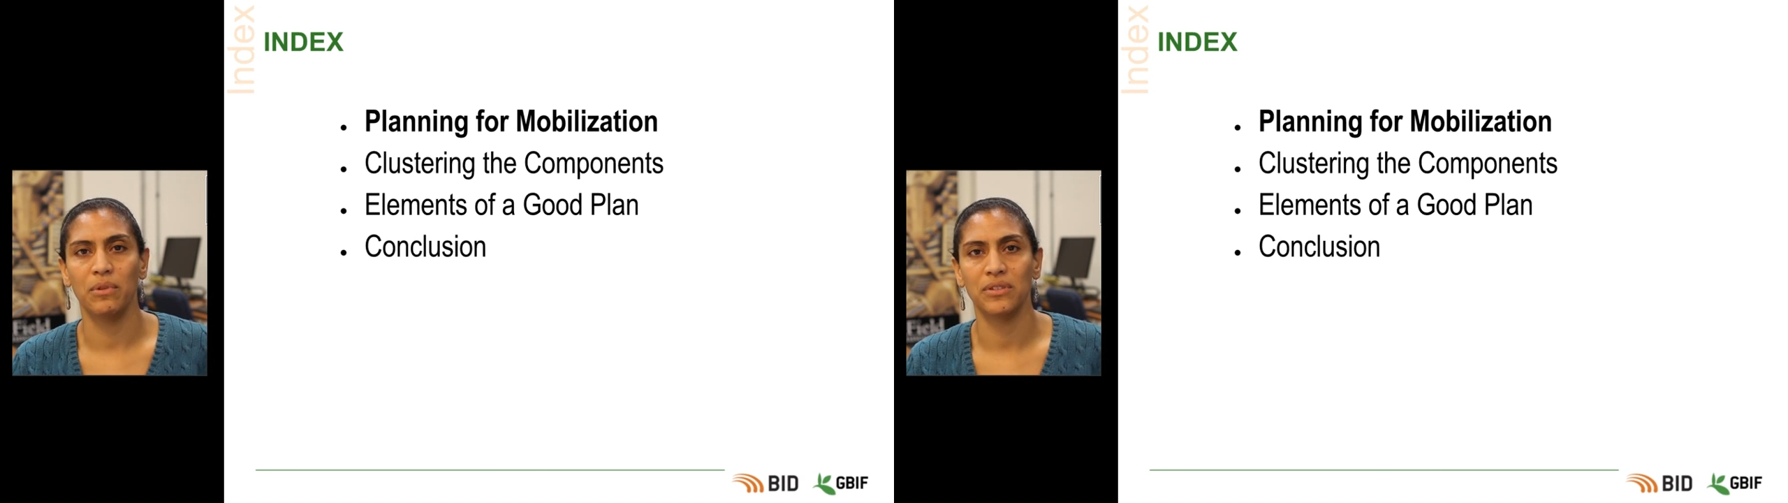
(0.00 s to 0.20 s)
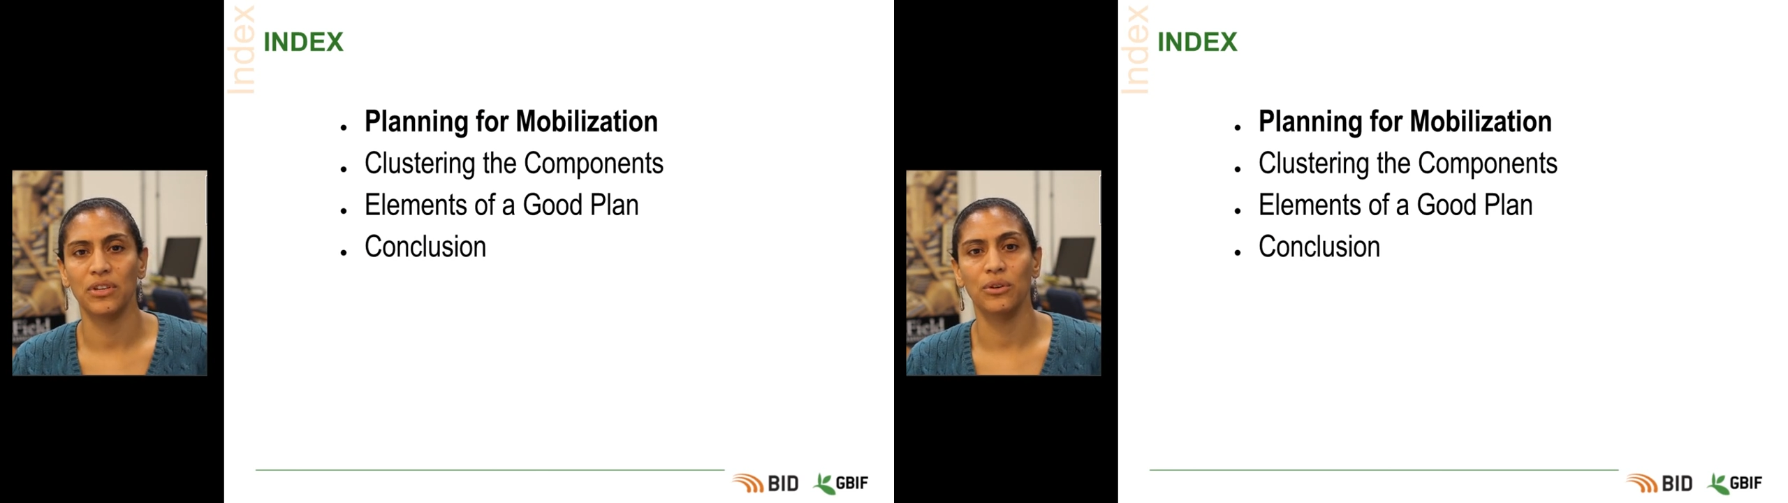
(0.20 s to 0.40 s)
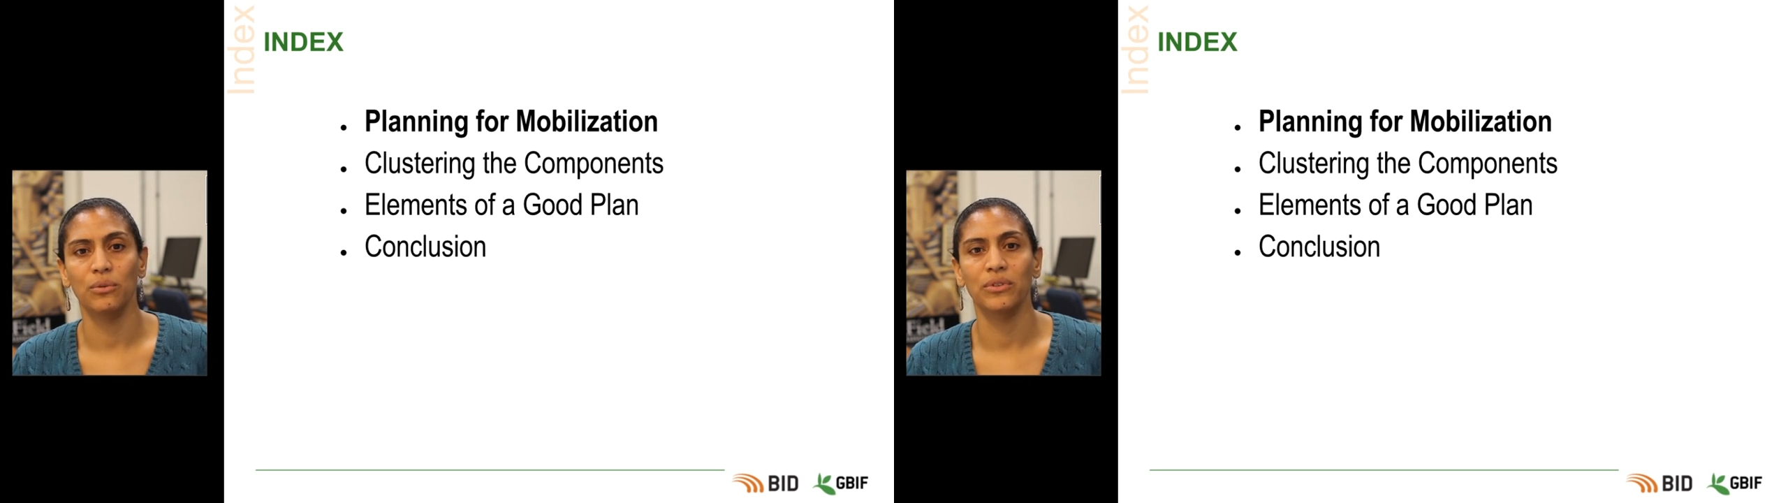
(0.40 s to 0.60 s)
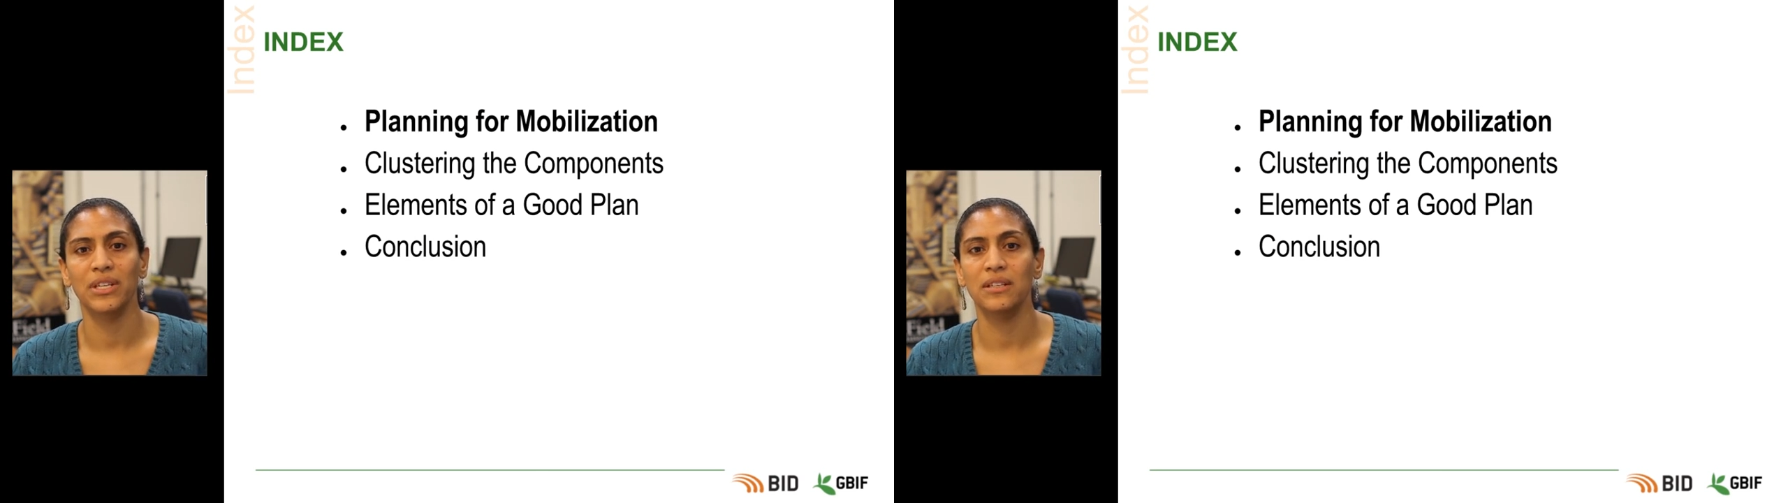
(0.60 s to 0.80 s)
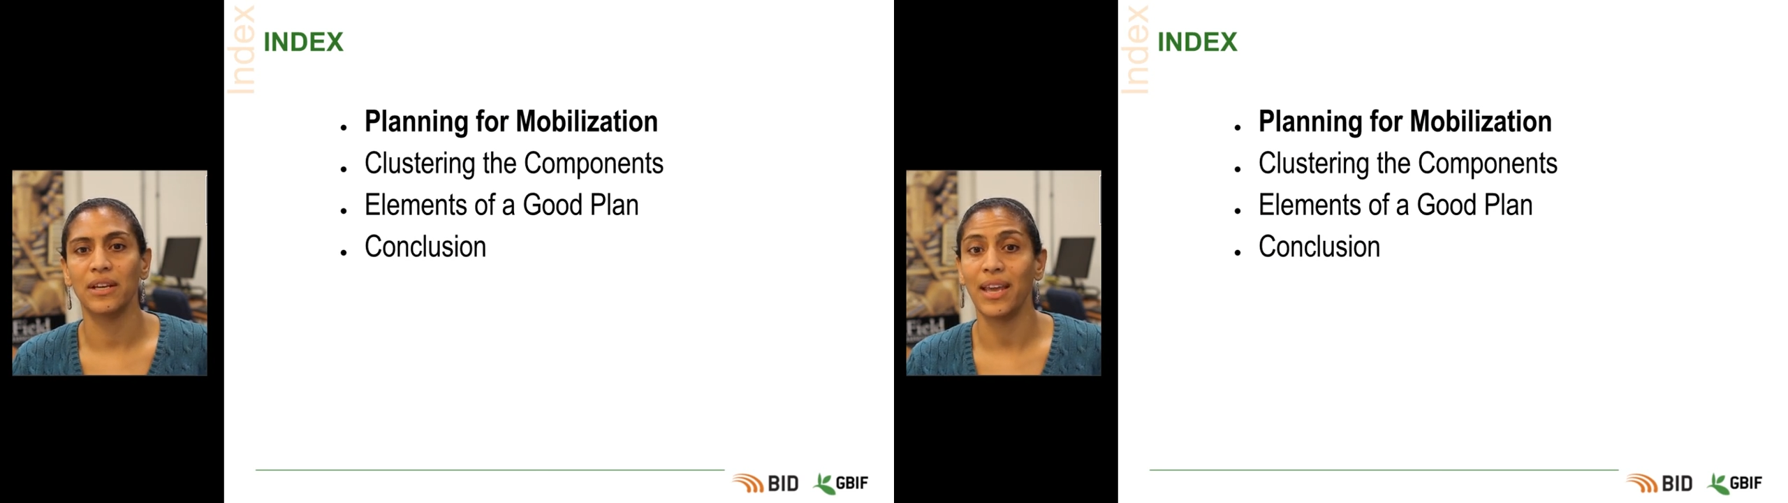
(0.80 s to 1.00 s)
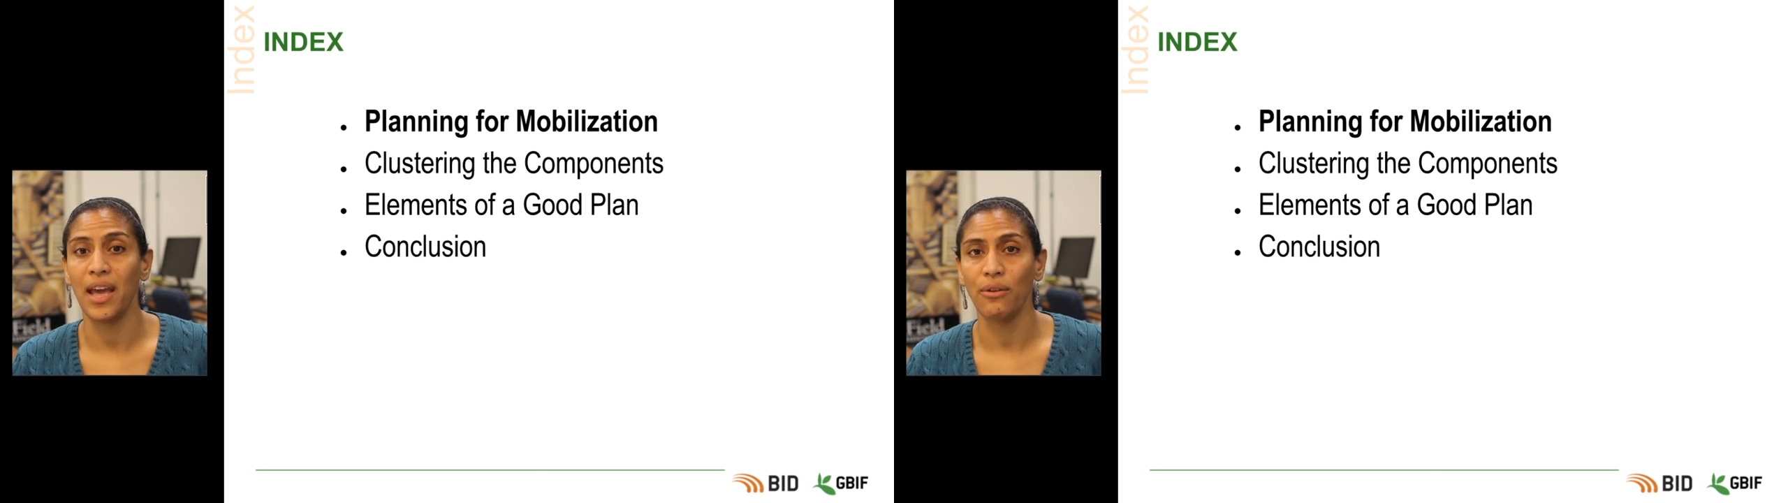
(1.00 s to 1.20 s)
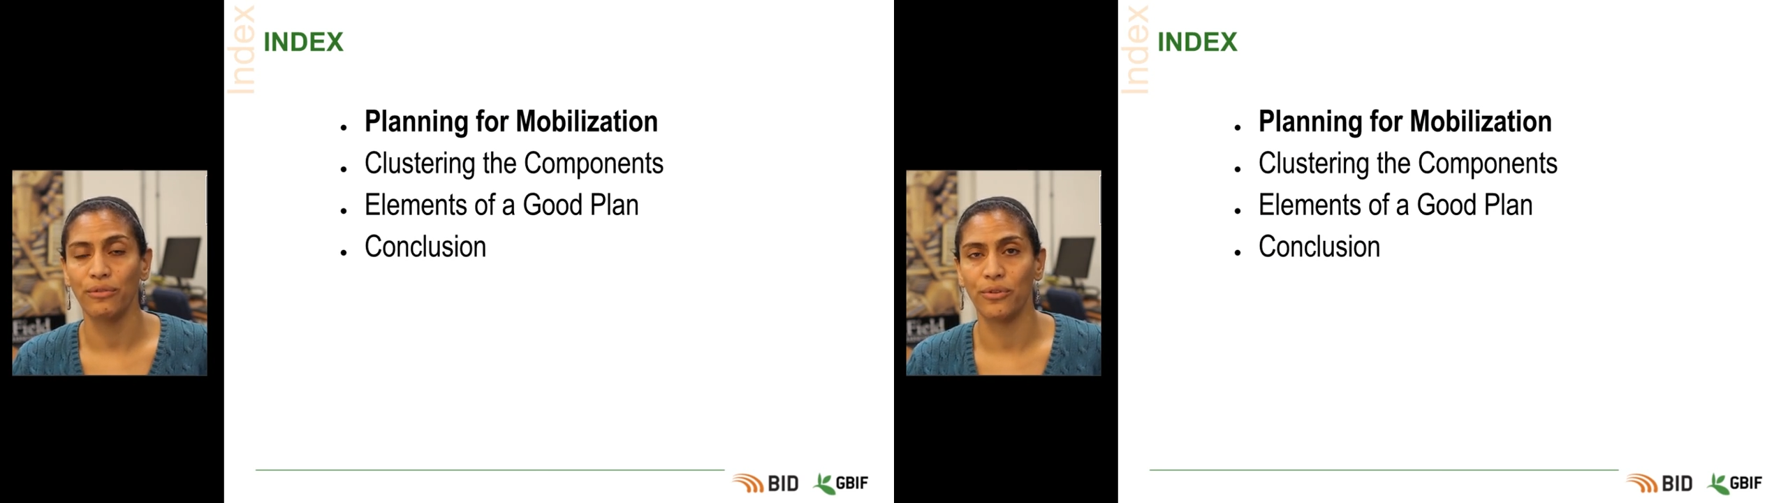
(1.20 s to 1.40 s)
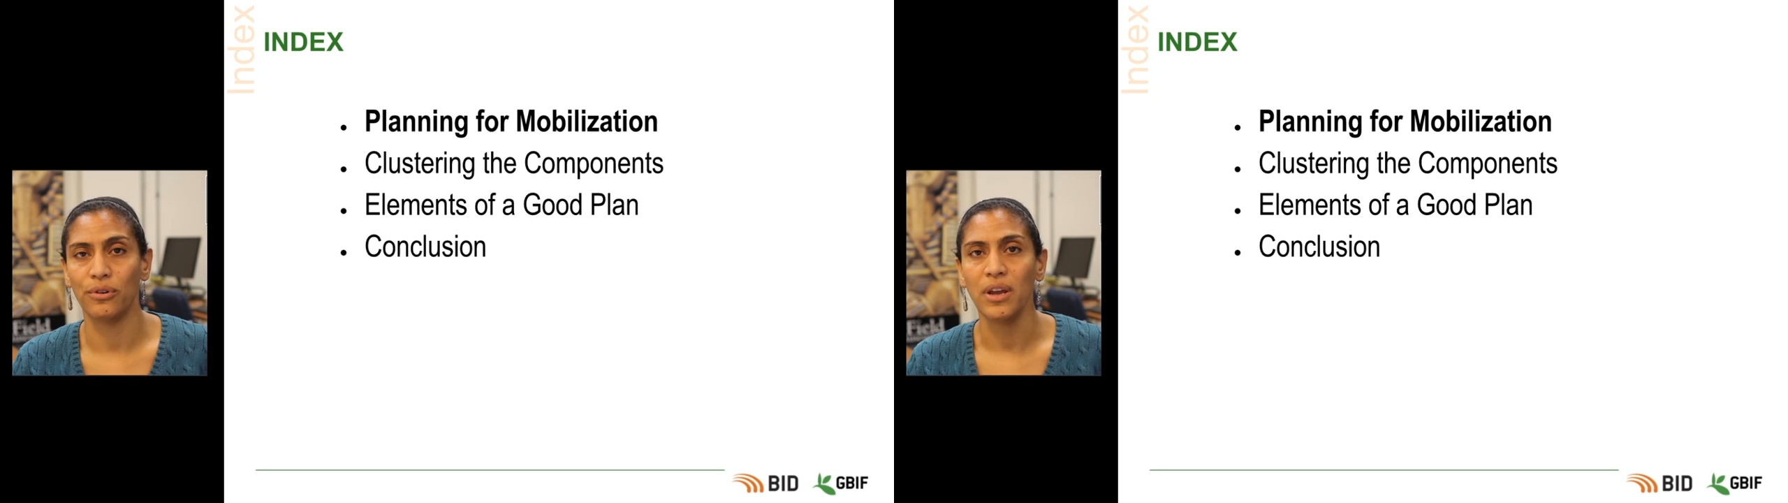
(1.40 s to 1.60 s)
you will need to account
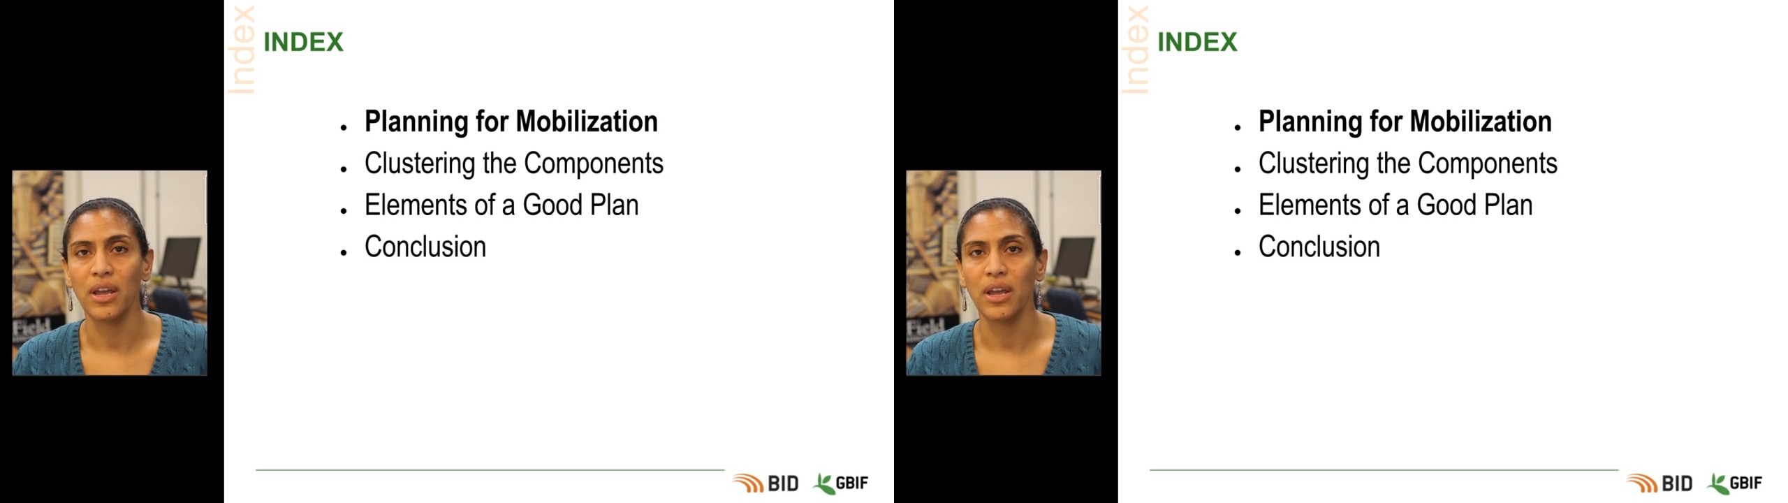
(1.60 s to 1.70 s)
for